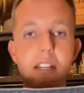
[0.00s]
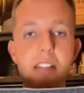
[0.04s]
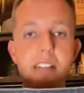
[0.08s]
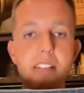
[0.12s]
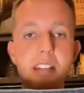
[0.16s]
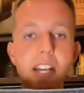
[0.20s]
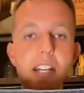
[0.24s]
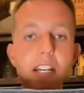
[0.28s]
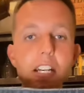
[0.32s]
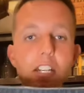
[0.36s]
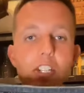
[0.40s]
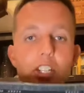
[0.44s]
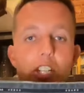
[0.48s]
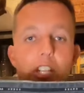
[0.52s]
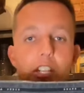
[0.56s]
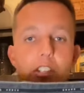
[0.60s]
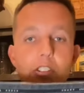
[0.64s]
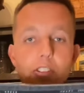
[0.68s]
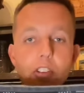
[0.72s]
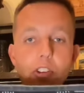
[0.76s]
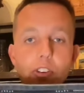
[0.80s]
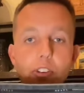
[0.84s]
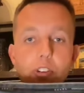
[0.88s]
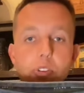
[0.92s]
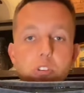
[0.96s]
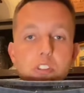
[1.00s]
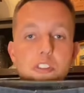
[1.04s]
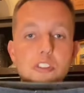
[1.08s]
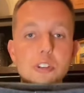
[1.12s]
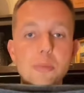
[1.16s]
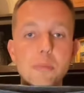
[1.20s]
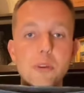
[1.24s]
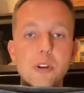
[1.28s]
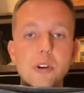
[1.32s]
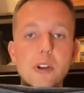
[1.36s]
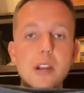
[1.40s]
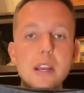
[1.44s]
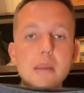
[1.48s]
Zegna jeans don't do
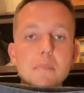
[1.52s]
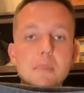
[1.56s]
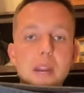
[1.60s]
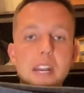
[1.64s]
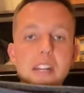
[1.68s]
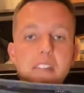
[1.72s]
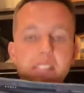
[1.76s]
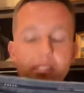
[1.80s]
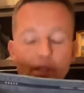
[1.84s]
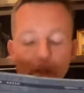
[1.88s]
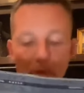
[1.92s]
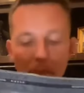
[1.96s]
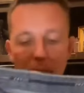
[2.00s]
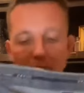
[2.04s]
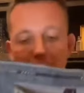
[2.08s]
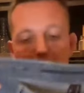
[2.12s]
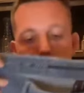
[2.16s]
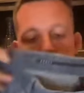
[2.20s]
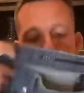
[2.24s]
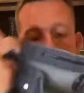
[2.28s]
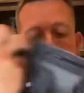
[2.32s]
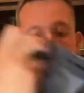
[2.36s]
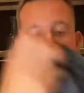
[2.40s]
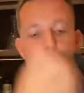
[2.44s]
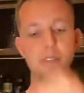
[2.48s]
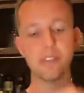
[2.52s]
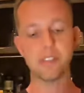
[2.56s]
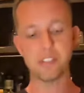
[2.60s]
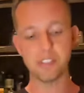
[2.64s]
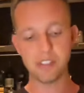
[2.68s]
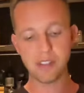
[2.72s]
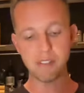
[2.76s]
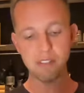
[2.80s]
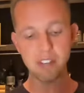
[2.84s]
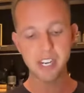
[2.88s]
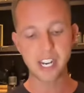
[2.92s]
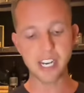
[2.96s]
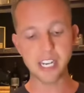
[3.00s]
super great, but I still pick them up. They're
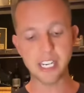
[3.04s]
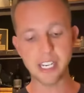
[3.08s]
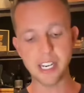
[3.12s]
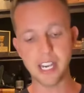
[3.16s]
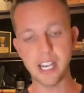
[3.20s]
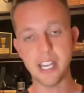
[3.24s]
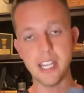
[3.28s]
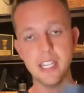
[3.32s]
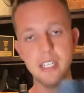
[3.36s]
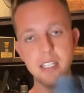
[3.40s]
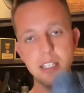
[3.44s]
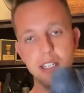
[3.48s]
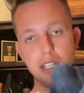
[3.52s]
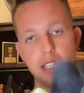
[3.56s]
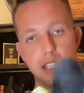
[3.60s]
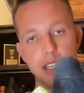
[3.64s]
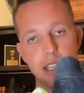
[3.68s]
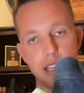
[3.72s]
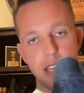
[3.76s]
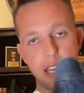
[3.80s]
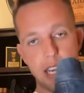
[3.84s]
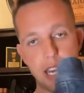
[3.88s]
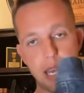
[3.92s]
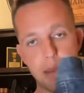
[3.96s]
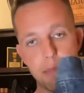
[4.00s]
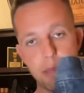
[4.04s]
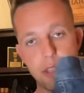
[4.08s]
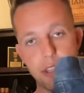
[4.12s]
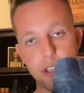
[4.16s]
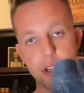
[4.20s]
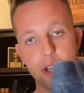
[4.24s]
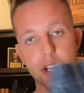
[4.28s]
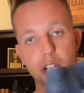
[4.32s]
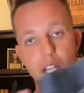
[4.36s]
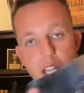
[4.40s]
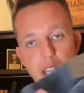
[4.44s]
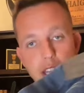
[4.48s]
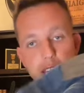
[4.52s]
$7.99, and
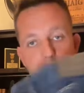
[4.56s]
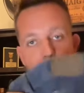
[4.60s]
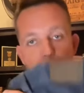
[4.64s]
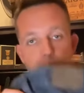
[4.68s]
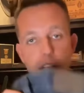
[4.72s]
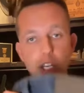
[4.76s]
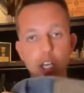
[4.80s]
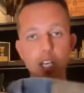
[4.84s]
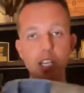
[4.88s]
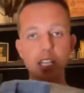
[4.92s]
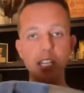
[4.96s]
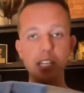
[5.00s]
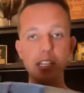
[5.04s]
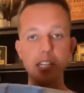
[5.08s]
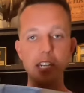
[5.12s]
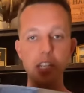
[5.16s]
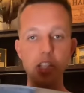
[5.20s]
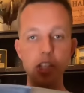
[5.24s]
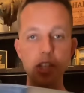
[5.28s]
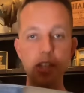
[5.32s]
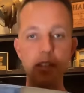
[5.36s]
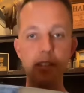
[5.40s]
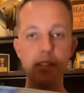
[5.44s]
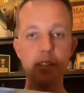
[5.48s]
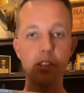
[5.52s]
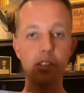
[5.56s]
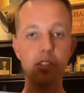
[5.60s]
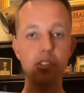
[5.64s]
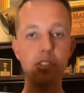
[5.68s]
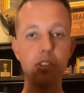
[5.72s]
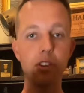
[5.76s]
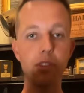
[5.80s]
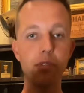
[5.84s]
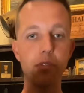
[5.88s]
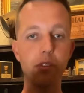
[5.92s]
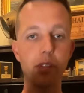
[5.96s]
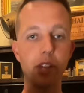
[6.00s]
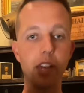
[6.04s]
they're in good condition. They'll
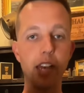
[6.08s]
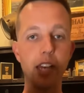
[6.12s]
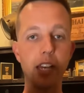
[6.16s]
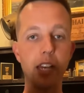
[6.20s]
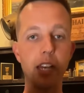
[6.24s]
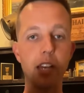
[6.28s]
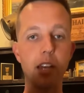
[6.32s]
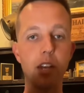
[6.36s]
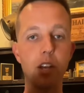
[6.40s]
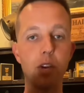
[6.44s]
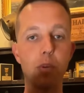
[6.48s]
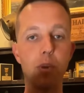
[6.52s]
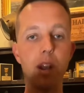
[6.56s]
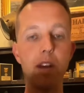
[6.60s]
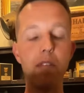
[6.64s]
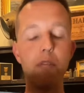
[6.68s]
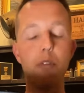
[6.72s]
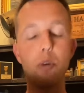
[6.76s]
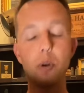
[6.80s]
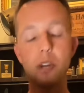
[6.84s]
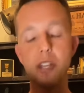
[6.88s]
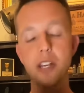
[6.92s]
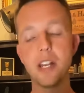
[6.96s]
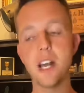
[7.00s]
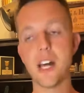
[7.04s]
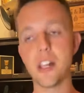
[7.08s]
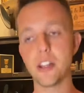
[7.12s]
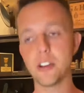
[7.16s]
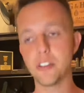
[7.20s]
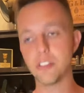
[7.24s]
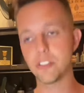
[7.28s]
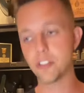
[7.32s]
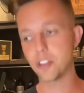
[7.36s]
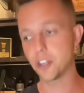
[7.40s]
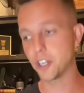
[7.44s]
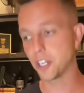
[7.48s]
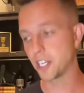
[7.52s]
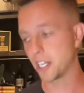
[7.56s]
sell for like around
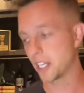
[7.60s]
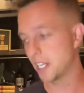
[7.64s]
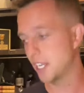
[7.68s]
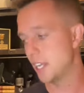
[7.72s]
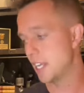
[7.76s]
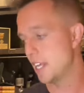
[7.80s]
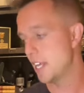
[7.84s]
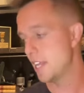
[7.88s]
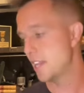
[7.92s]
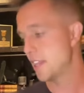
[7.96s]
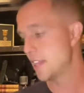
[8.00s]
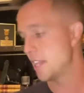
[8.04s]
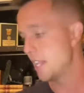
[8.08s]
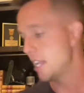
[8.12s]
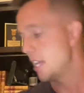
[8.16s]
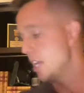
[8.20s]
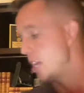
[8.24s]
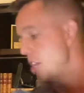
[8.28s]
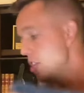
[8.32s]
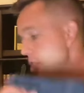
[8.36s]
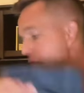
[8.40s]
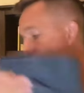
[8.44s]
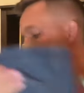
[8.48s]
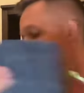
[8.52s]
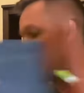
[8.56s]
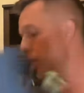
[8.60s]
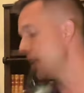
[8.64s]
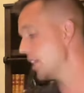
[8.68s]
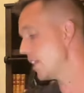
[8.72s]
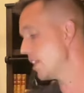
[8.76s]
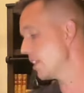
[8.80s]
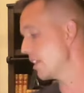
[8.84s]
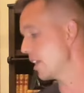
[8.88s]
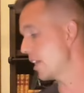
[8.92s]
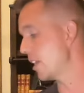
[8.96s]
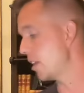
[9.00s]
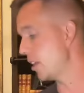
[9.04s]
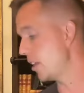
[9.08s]
$40
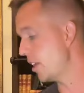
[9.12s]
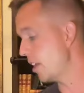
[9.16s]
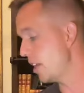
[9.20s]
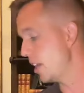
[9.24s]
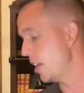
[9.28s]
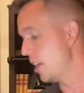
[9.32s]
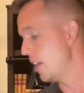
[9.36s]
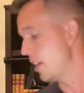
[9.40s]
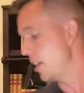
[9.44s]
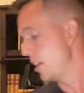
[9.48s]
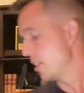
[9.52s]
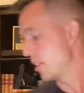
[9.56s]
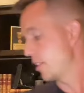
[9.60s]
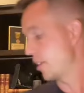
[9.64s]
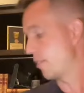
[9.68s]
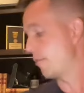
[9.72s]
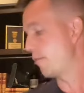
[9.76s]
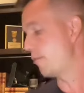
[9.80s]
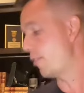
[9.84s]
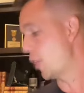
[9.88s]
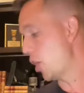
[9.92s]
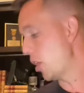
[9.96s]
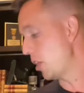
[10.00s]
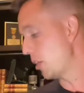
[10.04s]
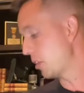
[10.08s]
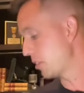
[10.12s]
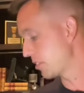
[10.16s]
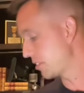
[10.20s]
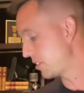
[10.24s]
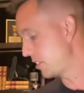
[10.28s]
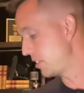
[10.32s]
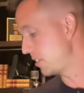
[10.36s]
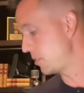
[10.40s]
during the falls